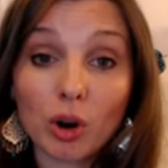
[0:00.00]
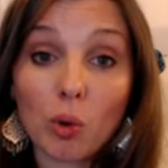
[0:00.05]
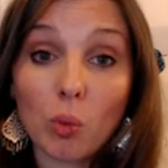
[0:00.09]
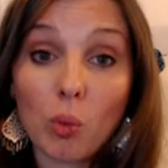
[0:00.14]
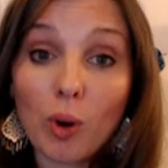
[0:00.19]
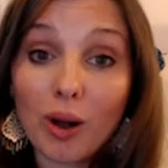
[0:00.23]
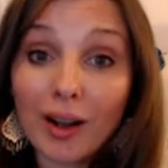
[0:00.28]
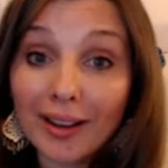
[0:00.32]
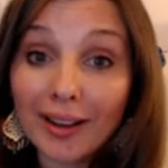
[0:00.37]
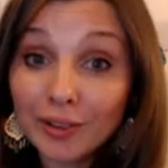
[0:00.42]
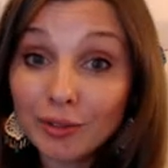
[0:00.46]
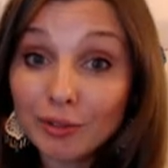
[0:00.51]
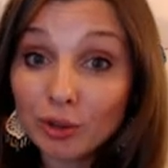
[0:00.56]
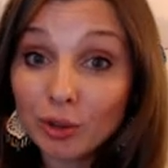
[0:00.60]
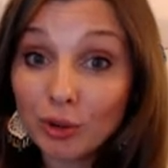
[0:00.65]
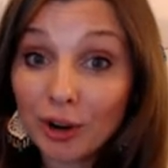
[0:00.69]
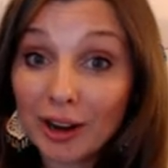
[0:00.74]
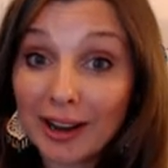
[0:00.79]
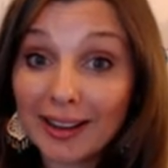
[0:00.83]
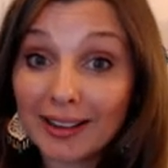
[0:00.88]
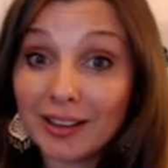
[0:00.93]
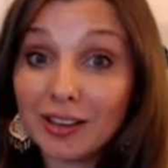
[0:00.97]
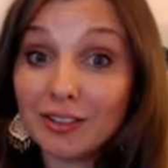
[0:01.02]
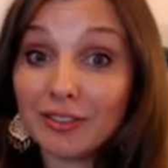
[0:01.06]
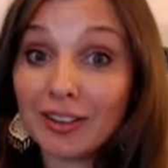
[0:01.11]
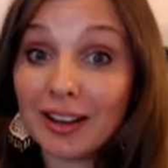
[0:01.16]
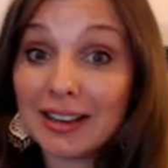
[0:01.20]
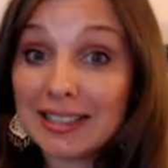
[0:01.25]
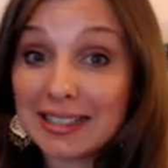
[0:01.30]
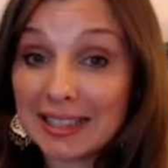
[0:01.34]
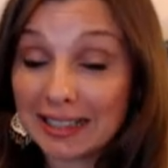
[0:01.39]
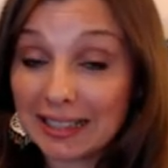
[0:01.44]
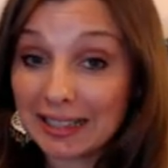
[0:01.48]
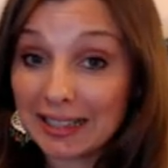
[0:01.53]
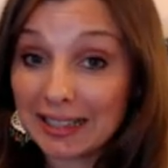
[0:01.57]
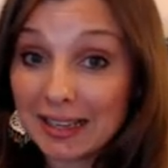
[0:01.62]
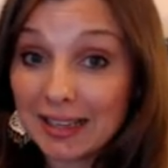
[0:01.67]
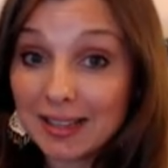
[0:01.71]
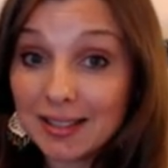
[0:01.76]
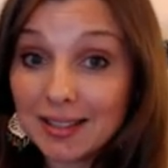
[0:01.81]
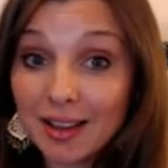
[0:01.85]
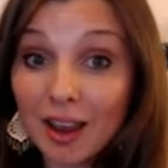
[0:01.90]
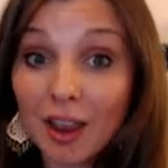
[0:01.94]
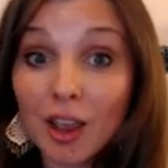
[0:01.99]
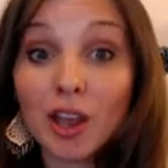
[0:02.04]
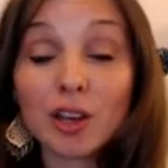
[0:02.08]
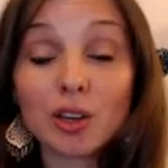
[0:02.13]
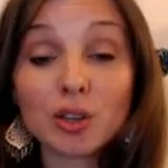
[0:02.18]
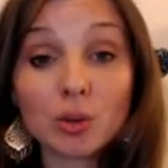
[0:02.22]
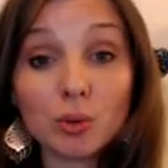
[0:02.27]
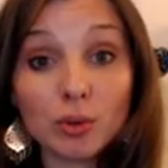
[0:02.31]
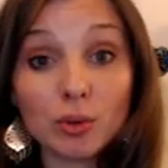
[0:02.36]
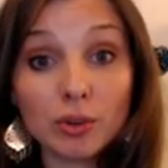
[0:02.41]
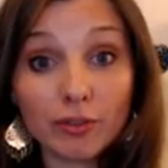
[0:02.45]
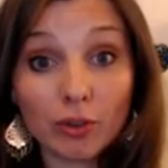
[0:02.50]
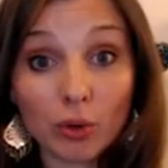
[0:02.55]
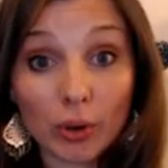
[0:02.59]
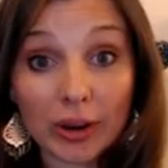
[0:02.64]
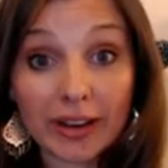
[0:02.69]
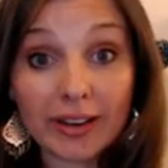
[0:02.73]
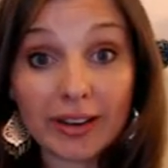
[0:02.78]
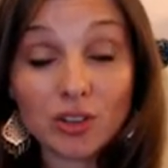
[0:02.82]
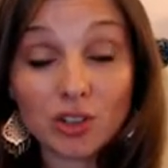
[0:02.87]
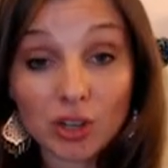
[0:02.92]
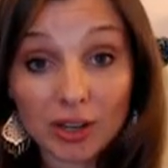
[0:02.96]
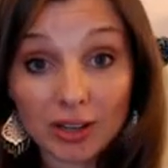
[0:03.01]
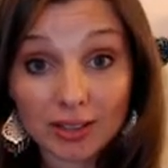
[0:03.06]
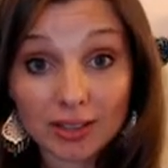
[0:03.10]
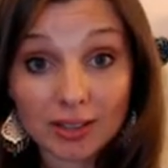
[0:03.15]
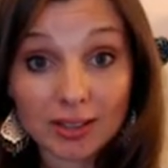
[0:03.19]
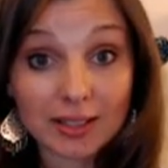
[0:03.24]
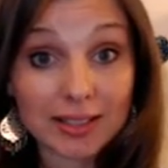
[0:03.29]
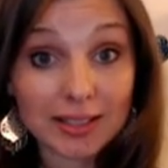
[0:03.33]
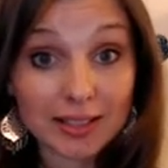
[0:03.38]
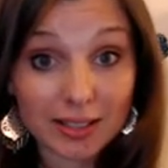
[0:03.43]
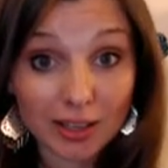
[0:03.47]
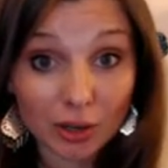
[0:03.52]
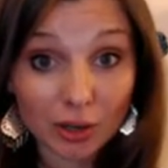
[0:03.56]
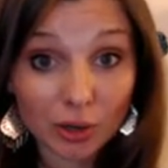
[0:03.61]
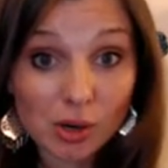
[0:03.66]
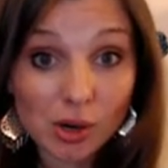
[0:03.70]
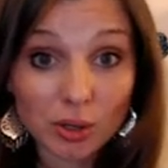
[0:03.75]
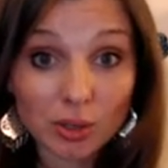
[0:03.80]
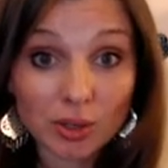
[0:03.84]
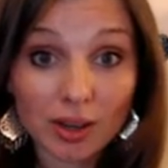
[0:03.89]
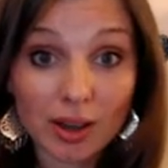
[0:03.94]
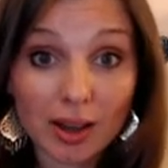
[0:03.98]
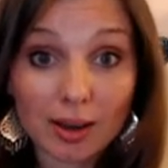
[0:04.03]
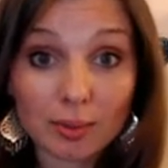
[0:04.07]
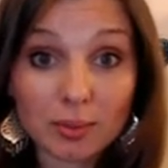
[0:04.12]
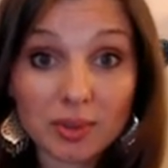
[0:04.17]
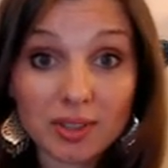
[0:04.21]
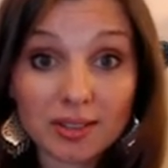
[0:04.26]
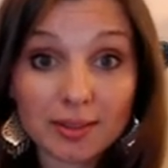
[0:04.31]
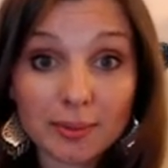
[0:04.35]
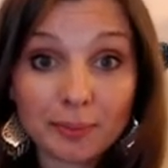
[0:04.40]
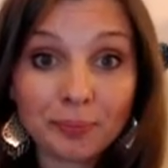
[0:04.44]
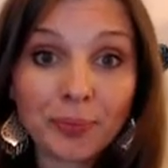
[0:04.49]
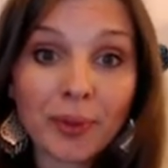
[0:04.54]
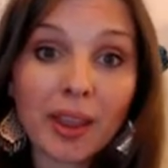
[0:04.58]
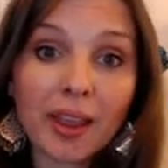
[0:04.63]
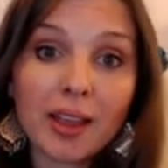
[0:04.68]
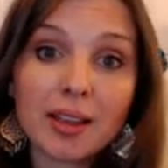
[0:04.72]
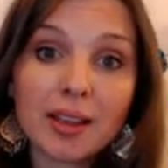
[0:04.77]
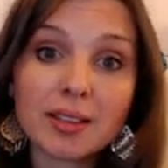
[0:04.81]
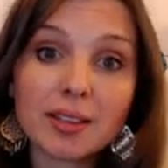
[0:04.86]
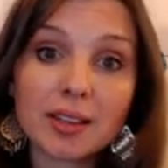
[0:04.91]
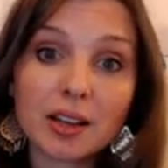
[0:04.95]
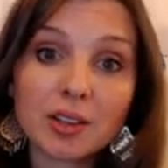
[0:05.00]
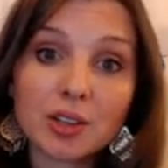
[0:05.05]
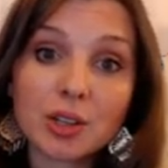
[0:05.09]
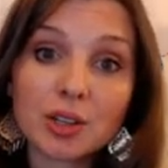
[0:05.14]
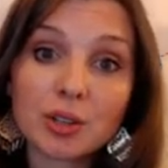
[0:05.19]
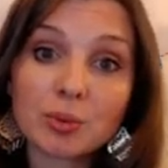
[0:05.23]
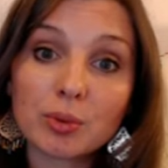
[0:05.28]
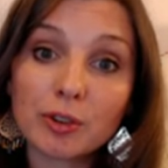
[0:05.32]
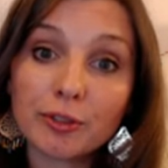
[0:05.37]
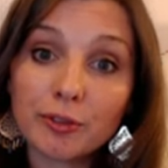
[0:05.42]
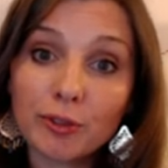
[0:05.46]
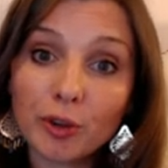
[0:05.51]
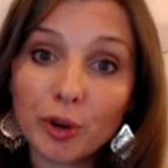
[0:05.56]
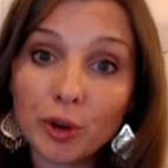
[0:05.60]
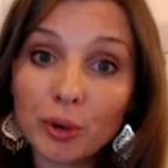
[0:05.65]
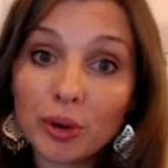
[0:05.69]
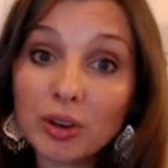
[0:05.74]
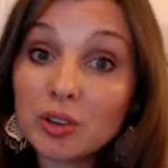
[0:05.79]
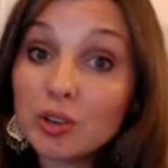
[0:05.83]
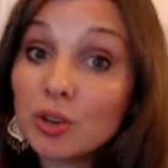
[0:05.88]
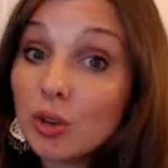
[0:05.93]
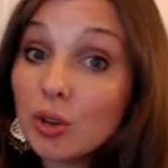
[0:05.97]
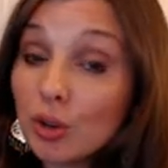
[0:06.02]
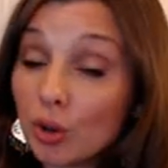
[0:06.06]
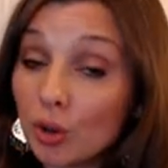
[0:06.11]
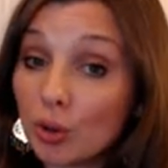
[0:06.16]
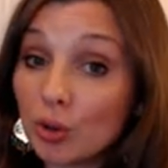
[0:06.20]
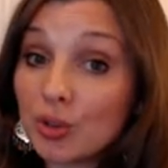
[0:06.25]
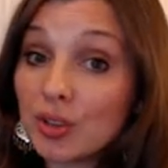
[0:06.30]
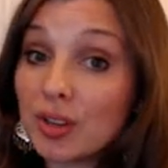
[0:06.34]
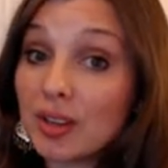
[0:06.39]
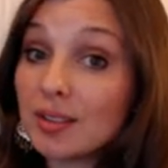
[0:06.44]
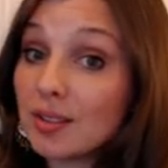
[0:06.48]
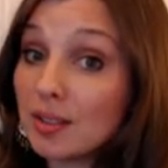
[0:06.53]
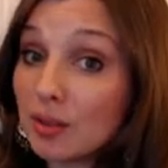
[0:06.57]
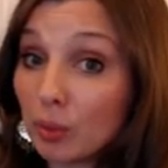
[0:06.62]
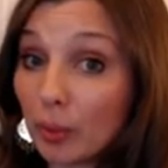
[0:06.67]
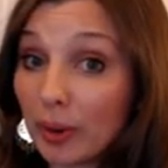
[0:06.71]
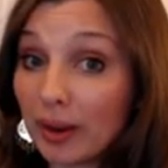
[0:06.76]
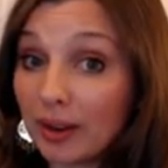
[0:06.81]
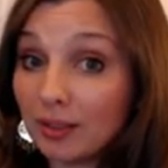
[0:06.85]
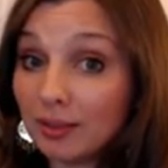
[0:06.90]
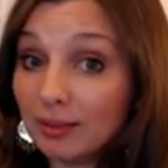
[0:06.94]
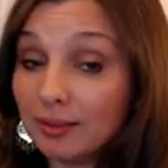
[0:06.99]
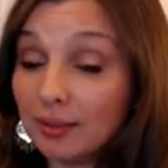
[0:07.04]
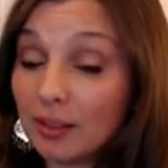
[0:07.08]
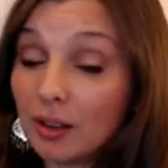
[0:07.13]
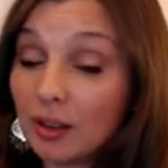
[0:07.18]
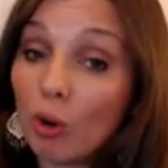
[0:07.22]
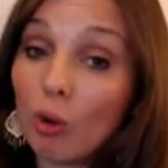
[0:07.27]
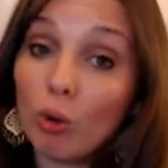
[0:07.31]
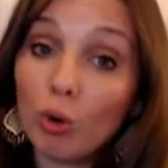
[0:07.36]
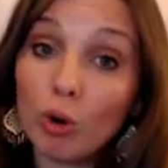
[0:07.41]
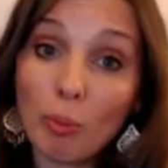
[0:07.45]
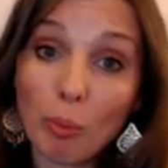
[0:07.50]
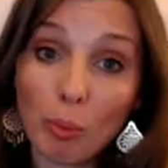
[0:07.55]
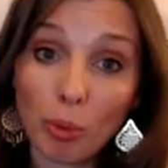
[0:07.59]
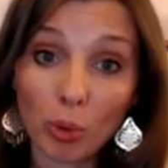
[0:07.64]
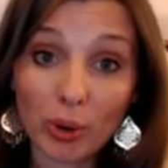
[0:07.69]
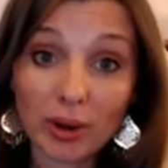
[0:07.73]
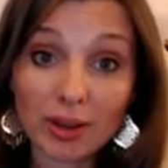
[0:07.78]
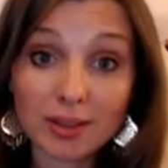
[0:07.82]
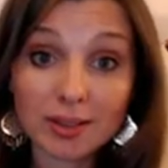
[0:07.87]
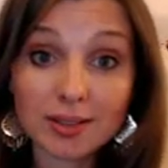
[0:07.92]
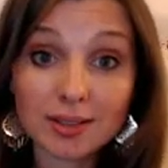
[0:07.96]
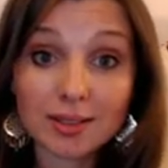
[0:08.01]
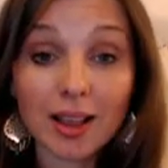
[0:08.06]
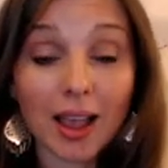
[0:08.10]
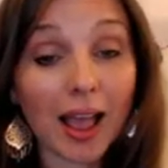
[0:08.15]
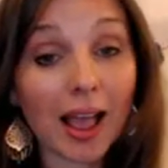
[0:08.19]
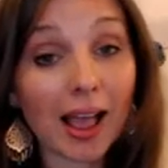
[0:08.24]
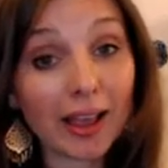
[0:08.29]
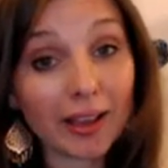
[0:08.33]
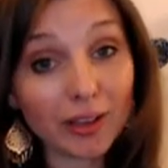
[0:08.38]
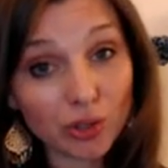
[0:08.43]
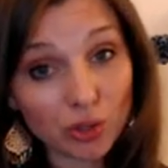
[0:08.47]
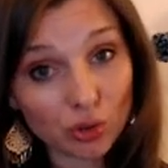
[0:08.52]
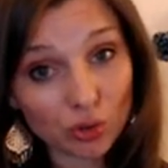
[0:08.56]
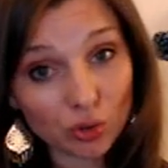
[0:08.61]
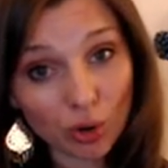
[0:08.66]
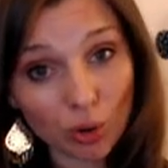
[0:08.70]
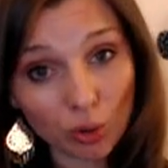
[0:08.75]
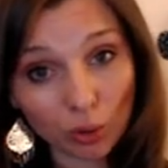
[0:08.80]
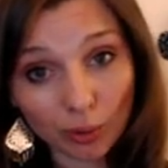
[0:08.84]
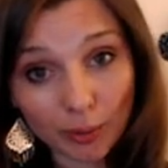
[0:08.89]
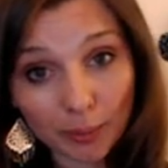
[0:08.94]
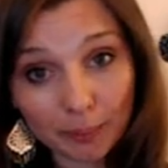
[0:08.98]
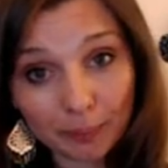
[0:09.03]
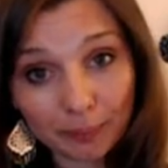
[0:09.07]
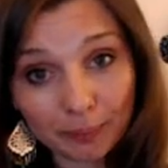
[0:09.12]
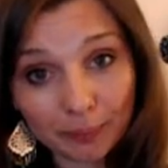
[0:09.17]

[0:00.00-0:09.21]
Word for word: a wide variety of identities to avoid gendered stereotypes, such as referring to girls as sweet or boys as strong.